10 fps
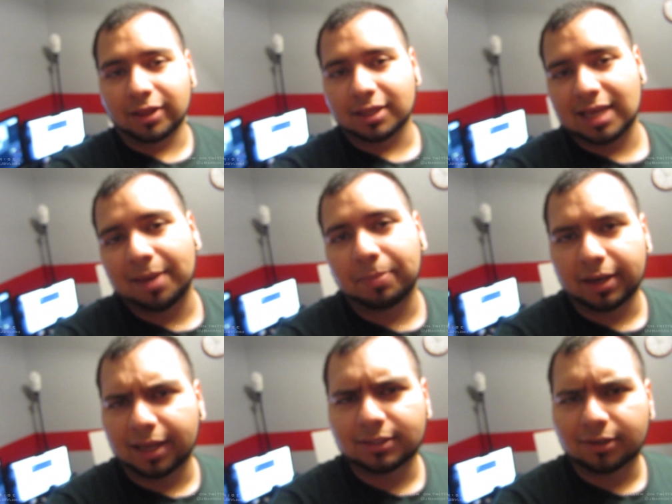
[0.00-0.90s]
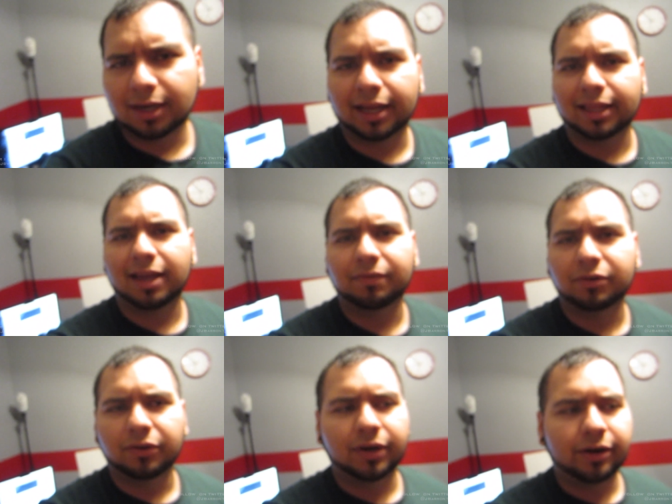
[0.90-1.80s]
It just happened yesterday, like in the
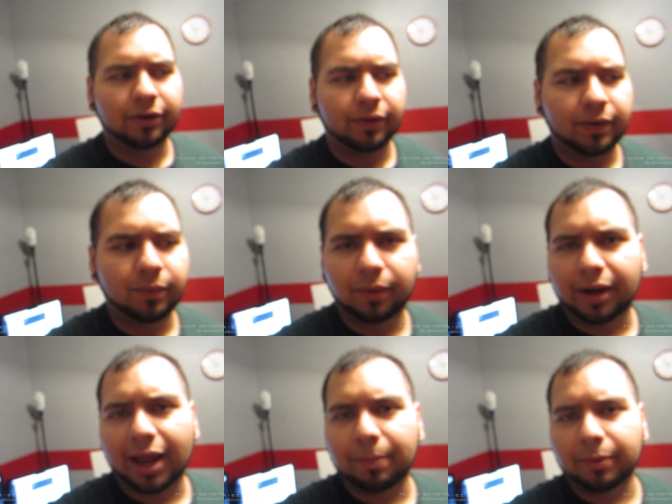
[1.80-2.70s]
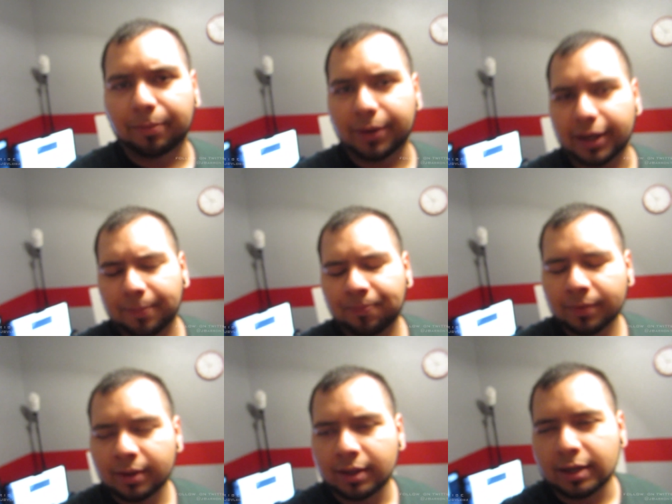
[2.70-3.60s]
afternoon. I don't know what happened, but
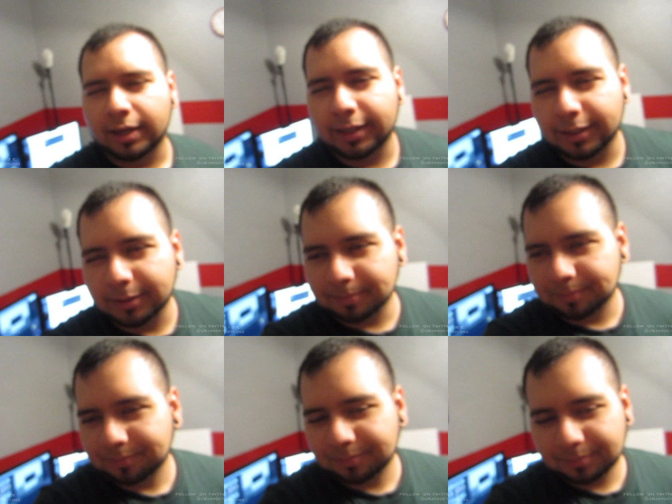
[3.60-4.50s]
um,